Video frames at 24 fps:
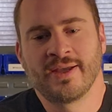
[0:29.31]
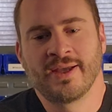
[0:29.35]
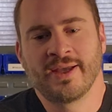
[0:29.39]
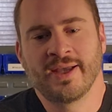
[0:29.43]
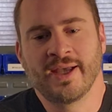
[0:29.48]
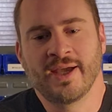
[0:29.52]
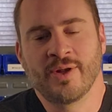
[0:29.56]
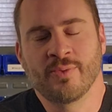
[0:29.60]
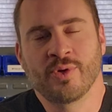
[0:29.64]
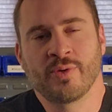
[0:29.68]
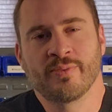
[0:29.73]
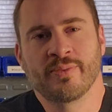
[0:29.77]

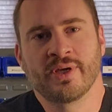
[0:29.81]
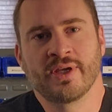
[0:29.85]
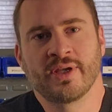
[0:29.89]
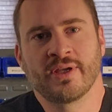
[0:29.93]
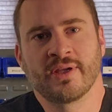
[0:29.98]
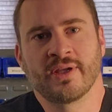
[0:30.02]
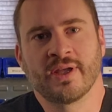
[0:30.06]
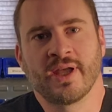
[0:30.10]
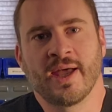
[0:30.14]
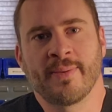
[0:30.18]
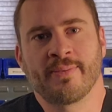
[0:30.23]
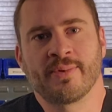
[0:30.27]
and we'd
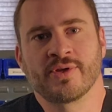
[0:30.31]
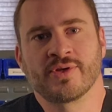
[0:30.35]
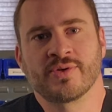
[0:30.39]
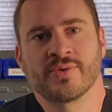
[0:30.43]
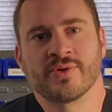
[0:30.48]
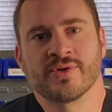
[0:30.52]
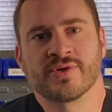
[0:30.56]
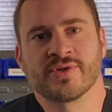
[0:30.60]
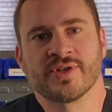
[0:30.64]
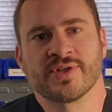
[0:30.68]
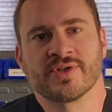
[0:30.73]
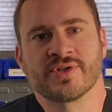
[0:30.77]
be happy to
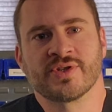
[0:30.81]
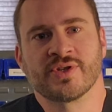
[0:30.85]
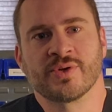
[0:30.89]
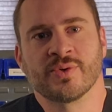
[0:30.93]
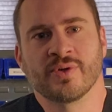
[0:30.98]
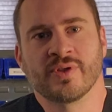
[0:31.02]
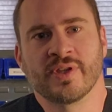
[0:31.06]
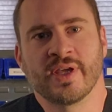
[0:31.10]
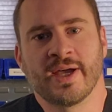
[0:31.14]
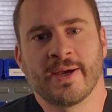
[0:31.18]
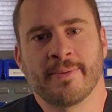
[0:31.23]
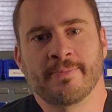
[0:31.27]
assist you
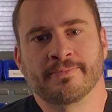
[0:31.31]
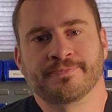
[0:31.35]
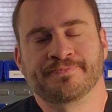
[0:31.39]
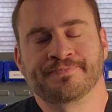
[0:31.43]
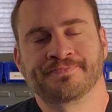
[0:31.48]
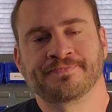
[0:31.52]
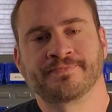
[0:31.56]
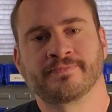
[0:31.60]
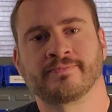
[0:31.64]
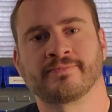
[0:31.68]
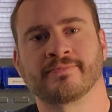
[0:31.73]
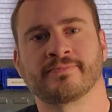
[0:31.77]
with that.
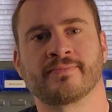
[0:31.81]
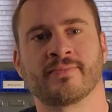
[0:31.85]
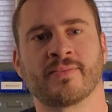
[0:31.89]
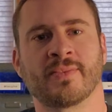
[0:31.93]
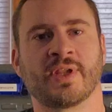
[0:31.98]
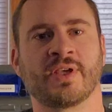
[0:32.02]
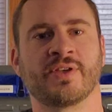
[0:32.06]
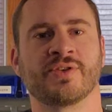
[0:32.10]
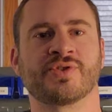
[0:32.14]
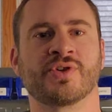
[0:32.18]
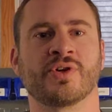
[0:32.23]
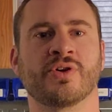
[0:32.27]

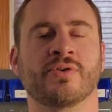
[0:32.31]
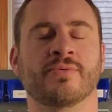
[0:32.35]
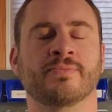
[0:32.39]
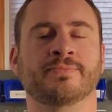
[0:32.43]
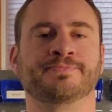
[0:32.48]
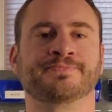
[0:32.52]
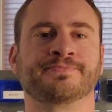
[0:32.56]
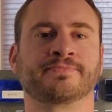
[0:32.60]
So,